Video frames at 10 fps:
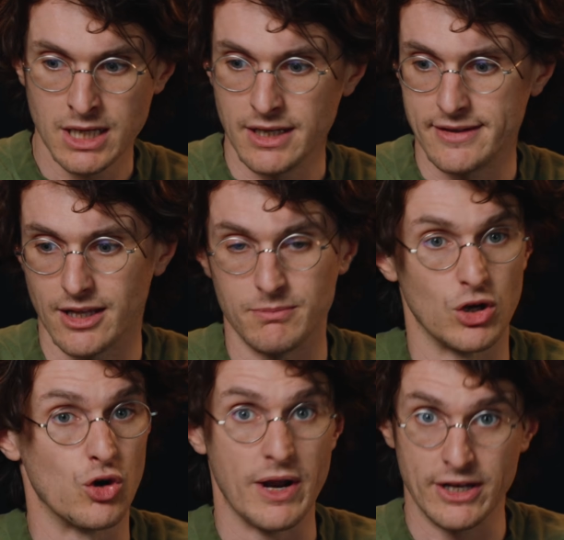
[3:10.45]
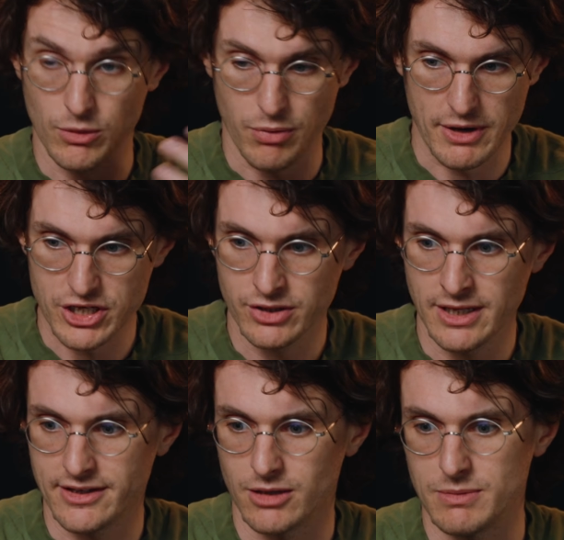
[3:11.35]
It can be a grading operation.
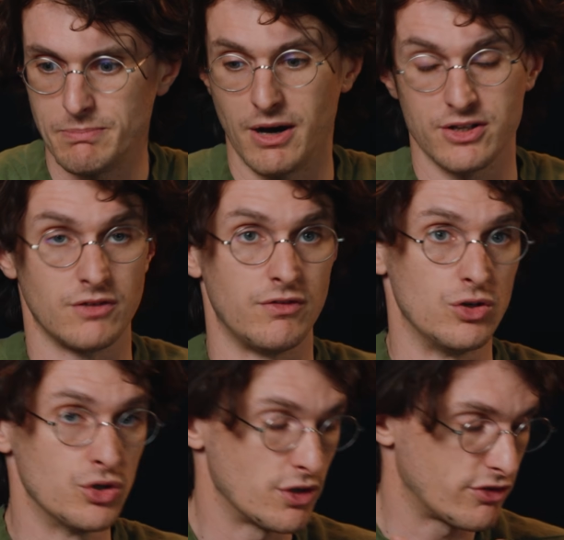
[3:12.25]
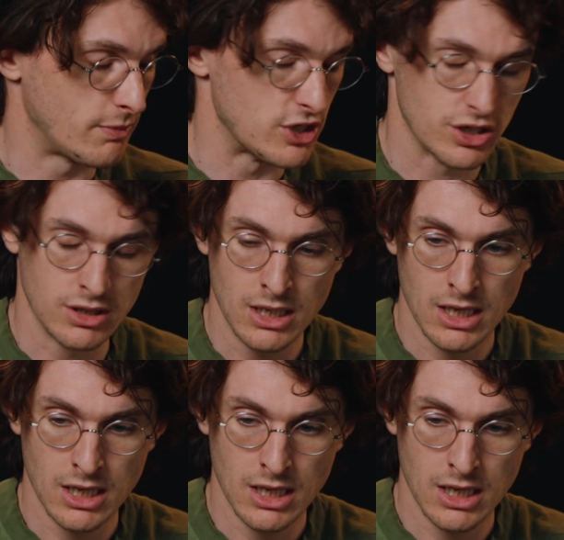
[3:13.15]
It can be parts of a look transformation.